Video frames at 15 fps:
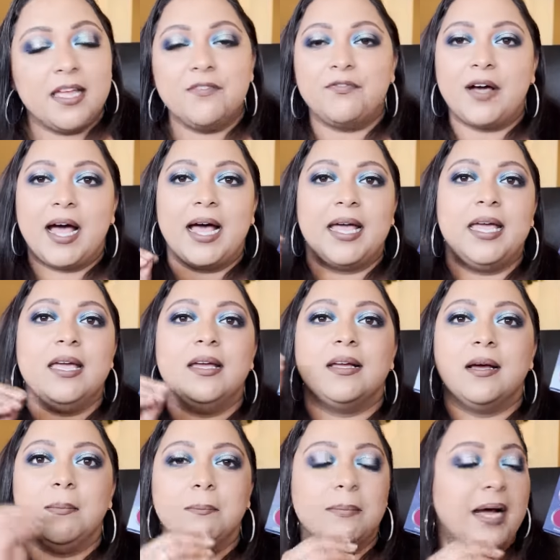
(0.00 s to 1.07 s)
If I
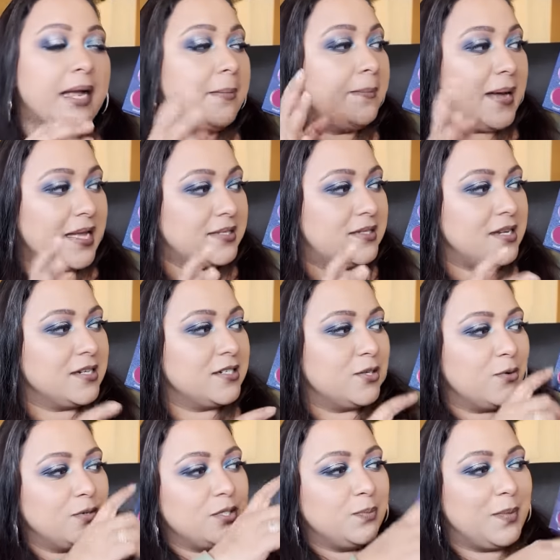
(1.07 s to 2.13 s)
combine pastel
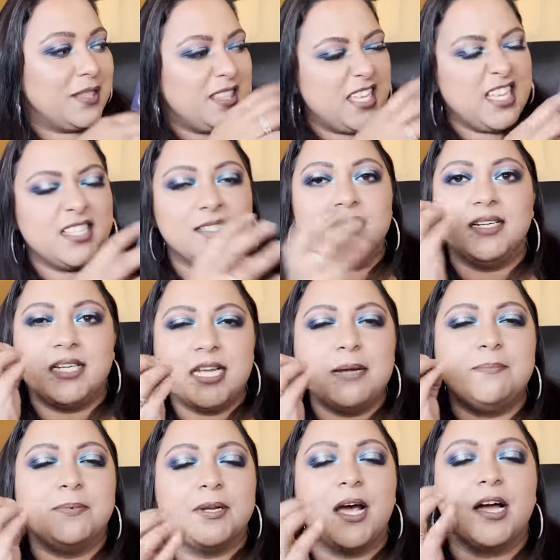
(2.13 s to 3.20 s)
tones with these
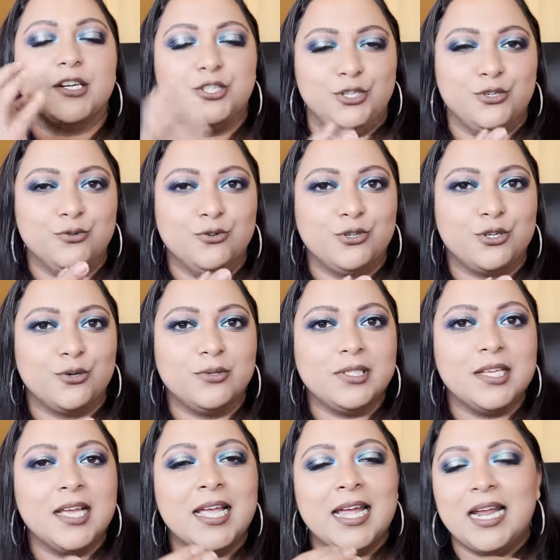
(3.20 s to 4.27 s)
deep dark jewel
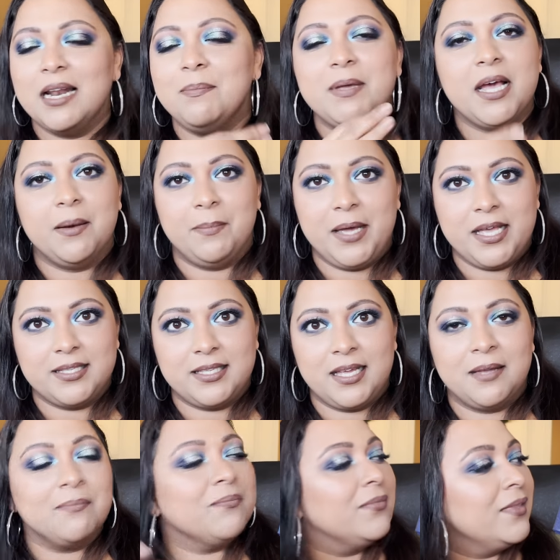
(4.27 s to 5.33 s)
tones, it'll be amazing.
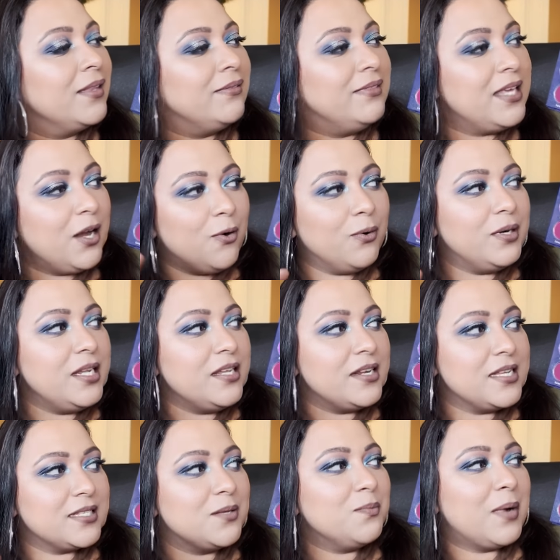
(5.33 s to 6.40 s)
The only
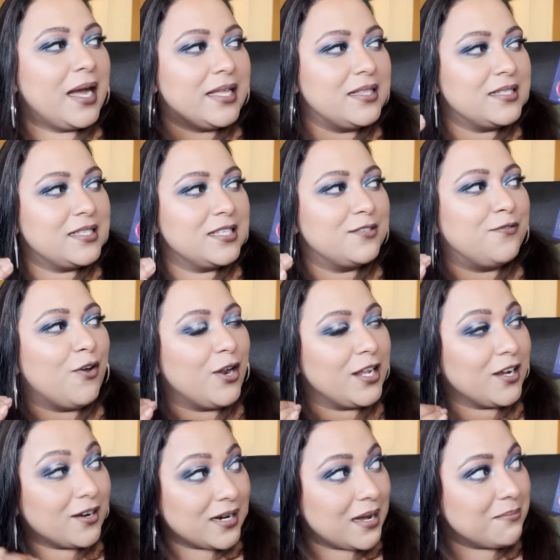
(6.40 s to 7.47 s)
reason why this is
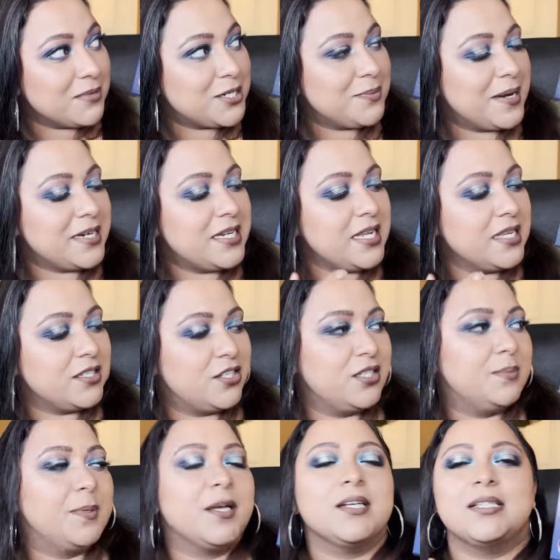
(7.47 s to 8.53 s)
falling on number 20 is
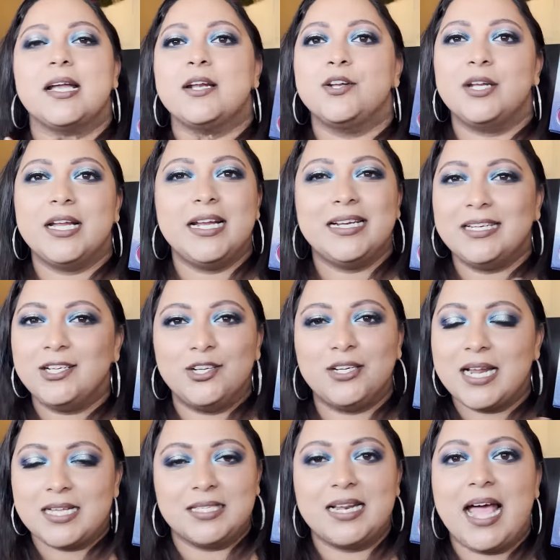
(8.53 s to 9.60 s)
just because it
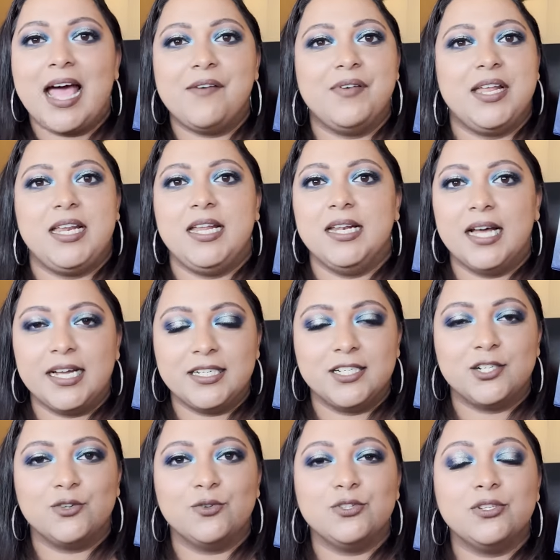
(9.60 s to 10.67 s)
doesn't have any
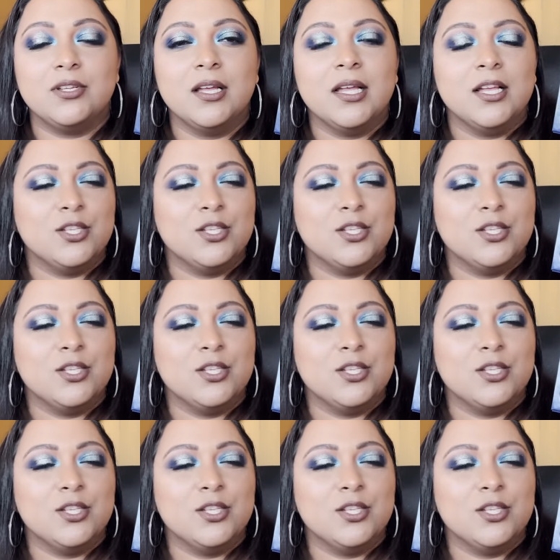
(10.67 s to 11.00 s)
lighter tones.